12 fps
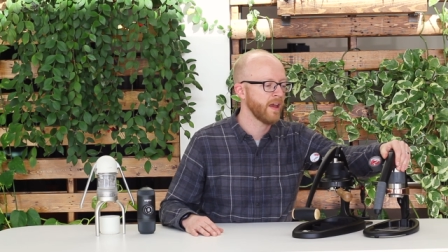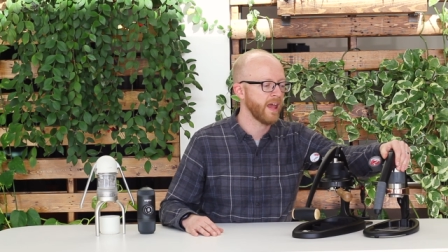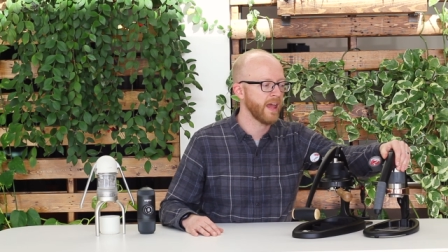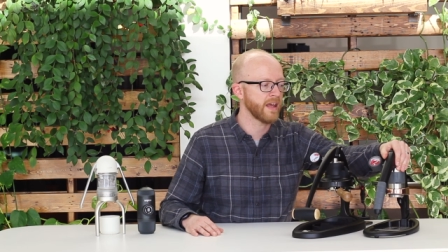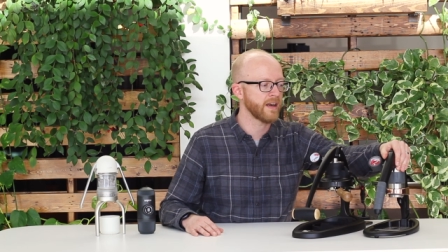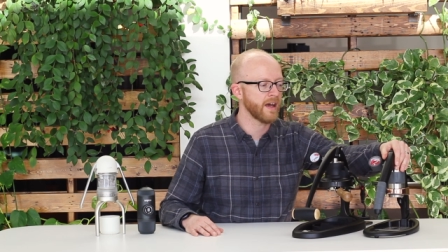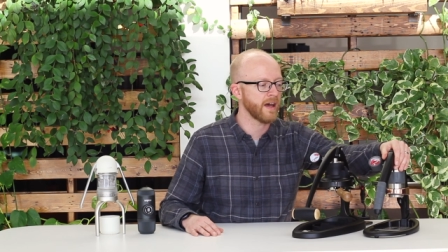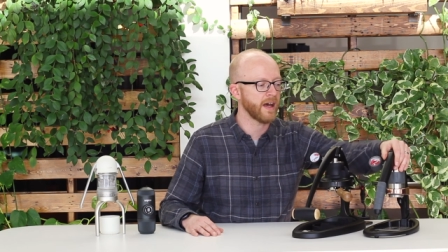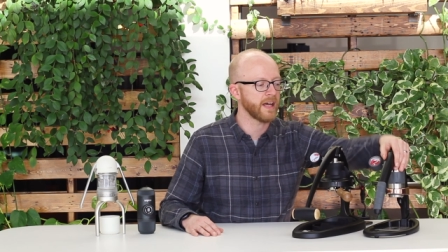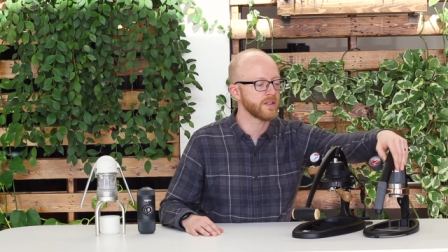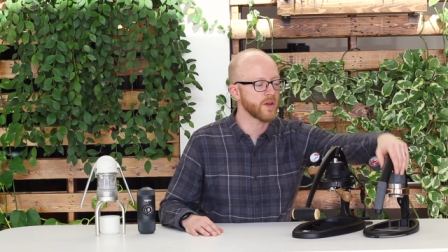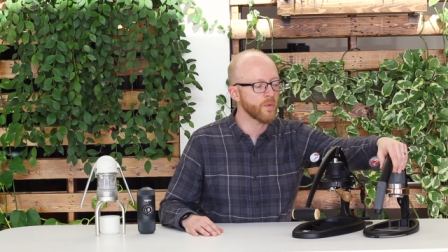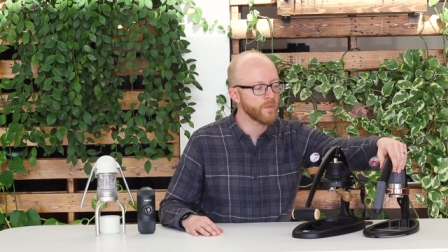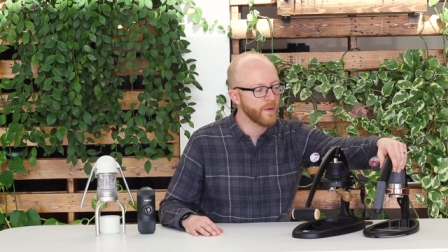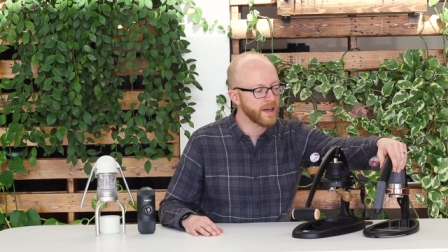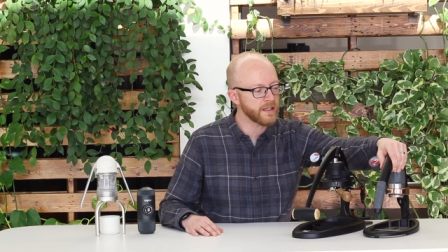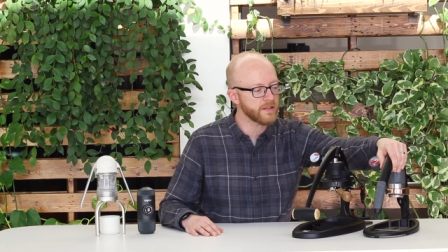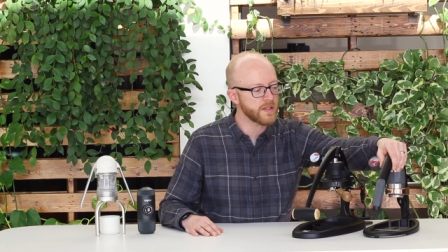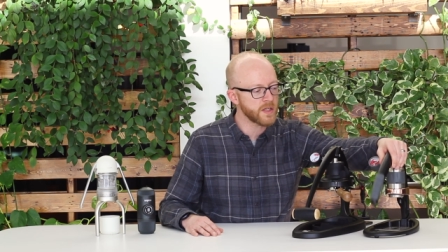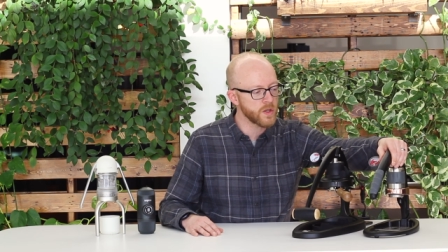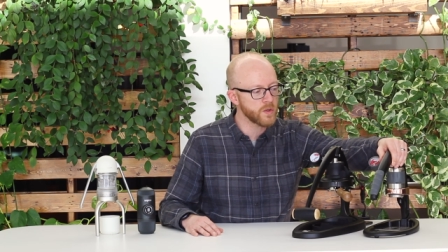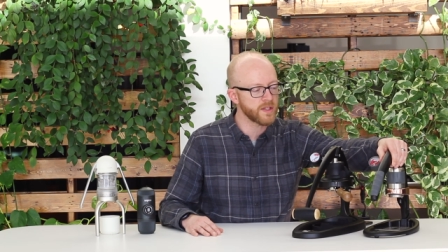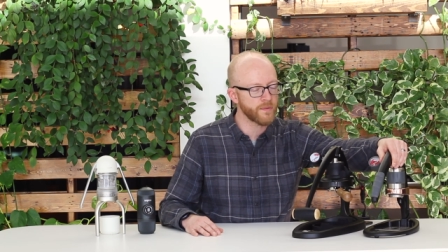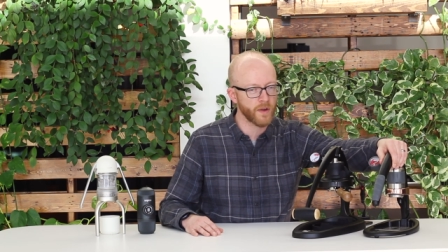And uh, I don't find it
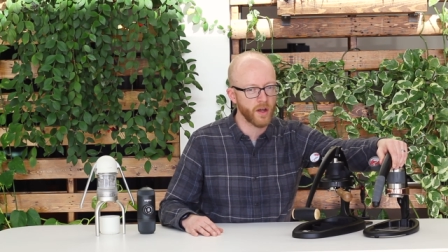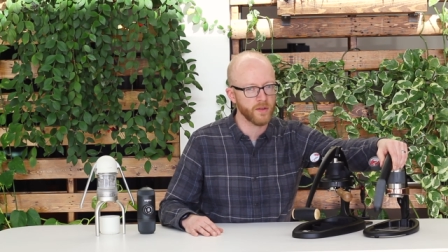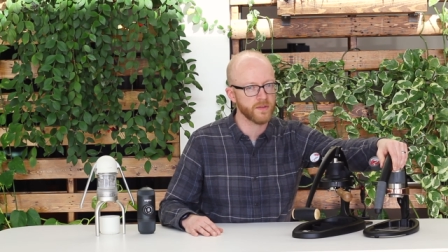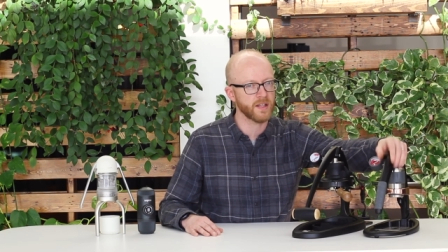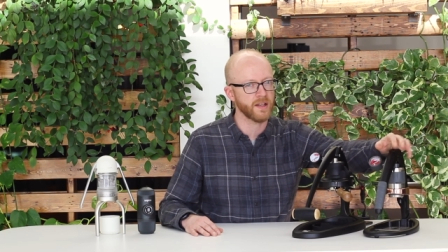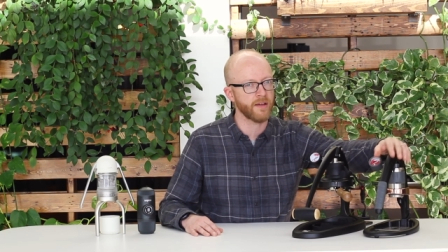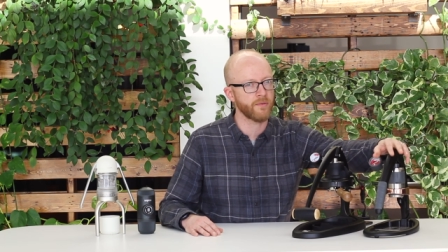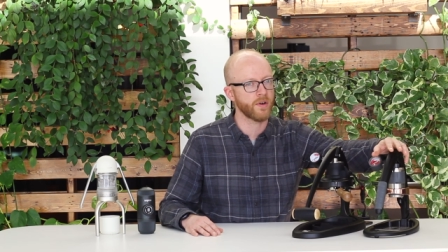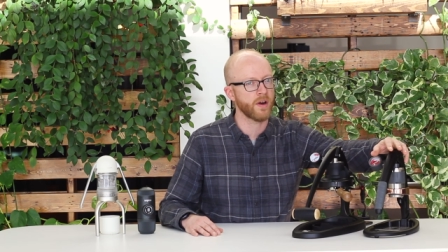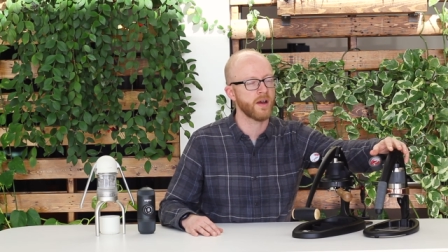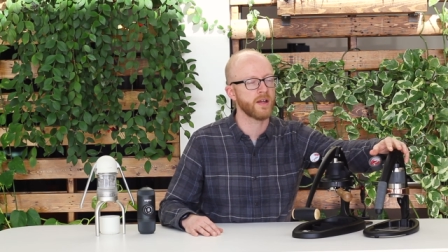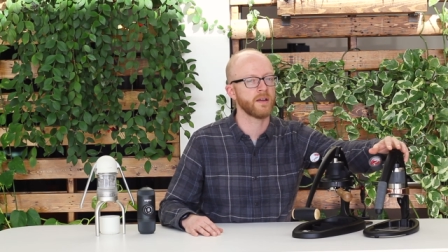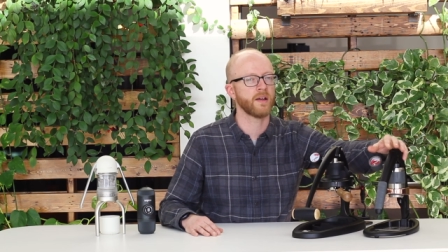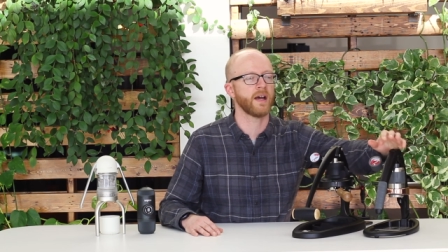too difficult to lever on.